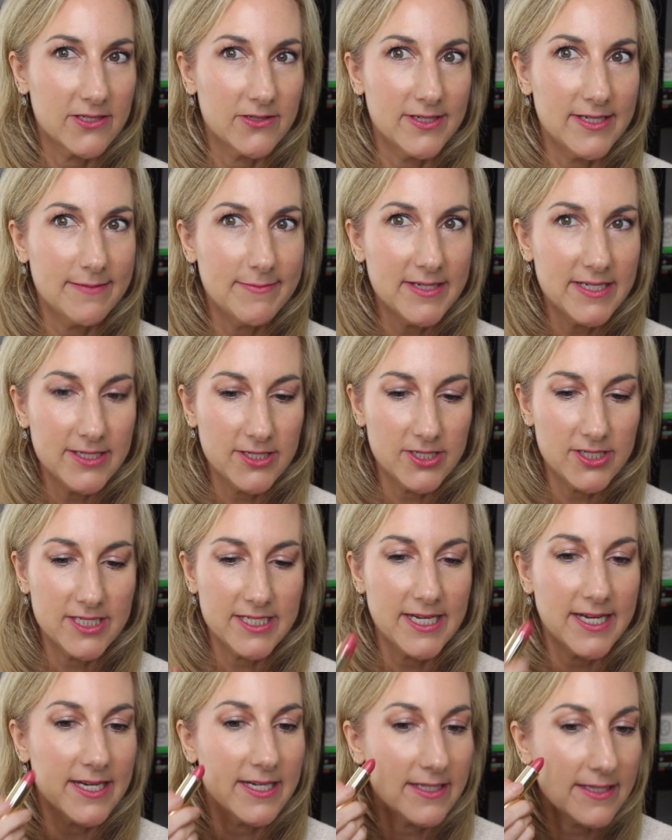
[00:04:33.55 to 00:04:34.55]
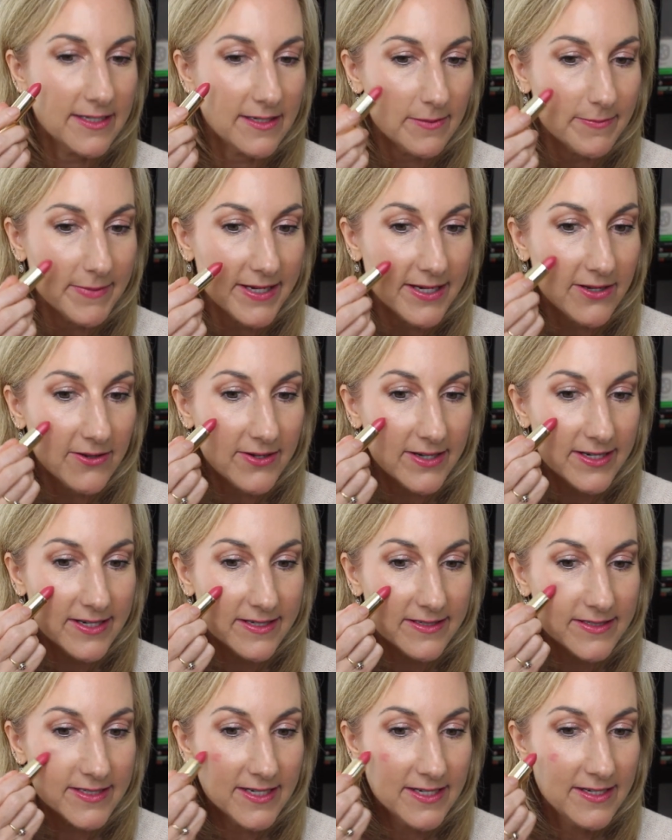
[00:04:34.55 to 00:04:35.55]
So I'm going to just take a little bit, you
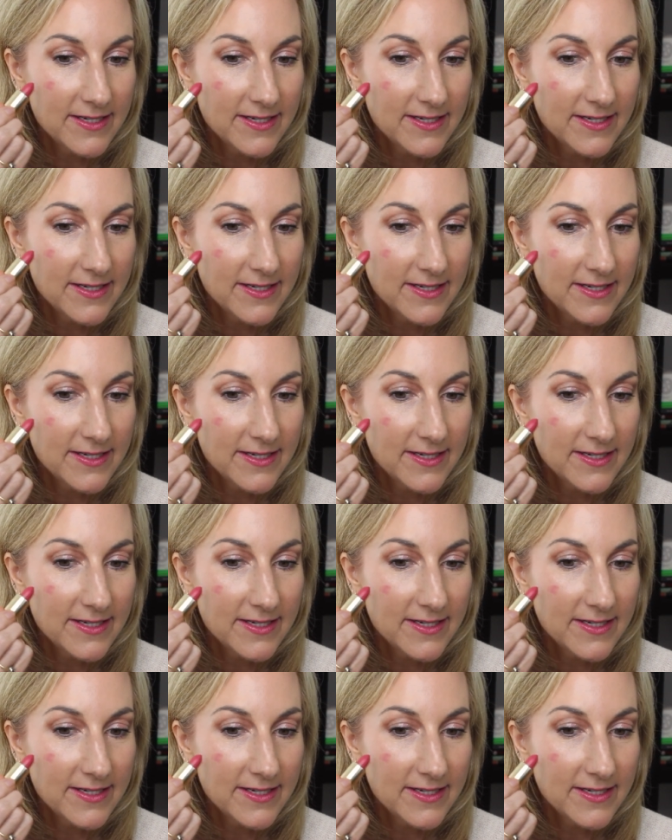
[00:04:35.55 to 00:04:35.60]
guys.